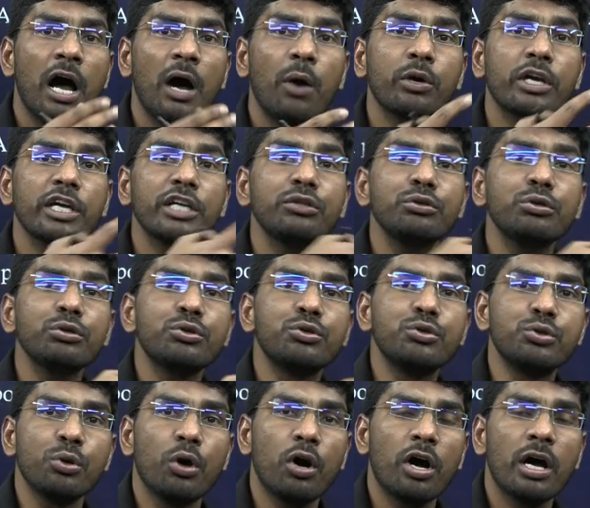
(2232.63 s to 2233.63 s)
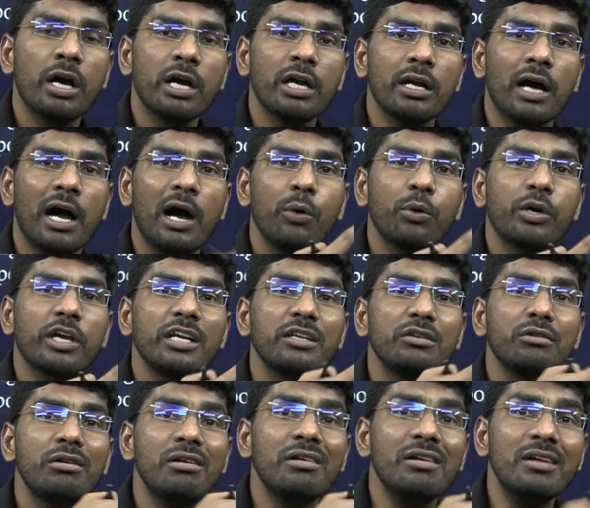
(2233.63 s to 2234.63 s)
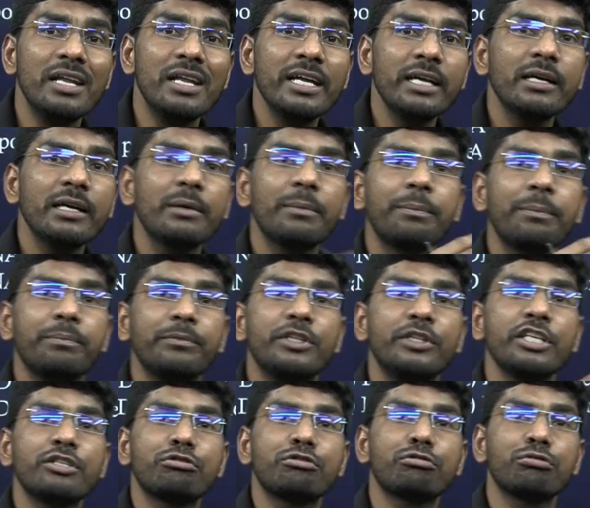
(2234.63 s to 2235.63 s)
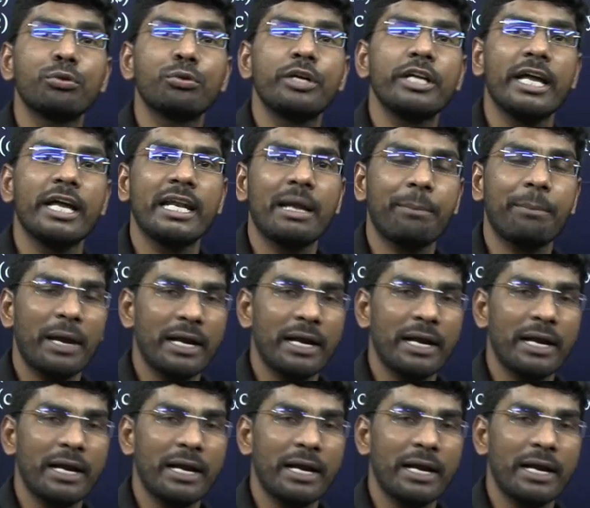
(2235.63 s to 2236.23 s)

How can you join? How can you link this two DNA